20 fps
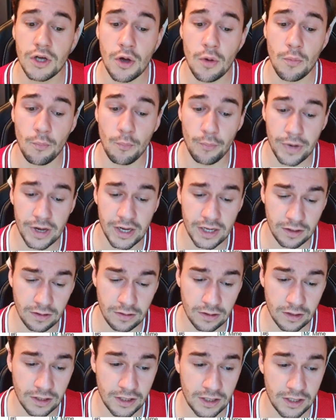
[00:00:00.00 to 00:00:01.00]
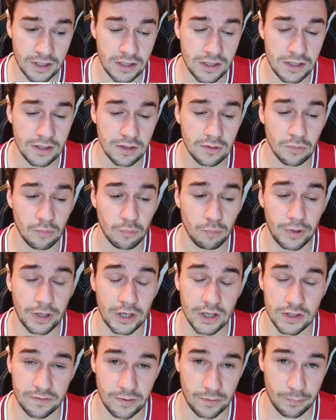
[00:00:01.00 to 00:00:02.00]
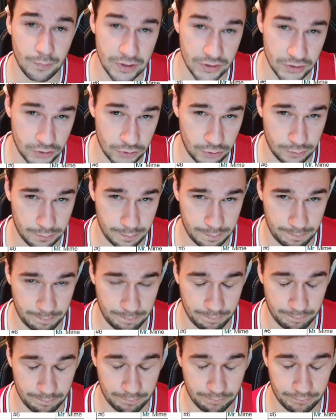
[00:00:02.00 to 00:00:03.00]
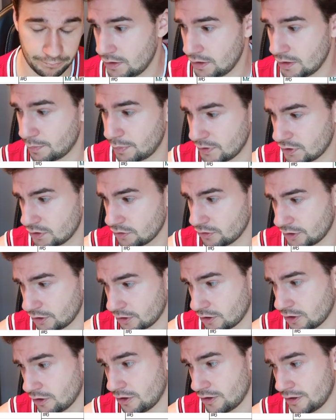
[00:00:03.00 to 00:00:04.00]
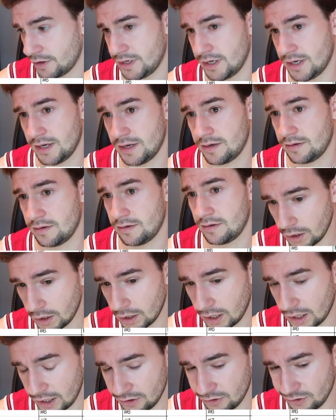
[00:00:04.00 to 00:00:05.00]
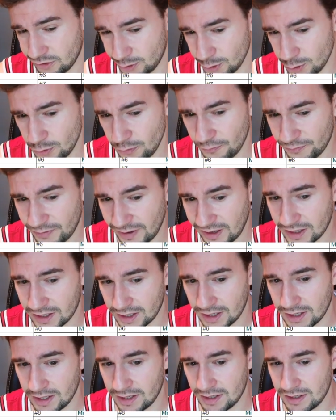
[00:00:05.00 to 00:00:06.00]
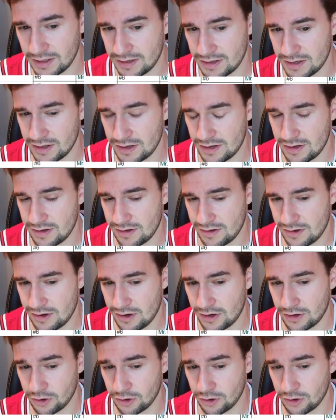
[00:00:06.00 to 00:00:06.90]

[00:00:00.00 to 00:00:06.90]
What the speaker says: Mainly because of the pincer. The Pincer is a card that I do think on a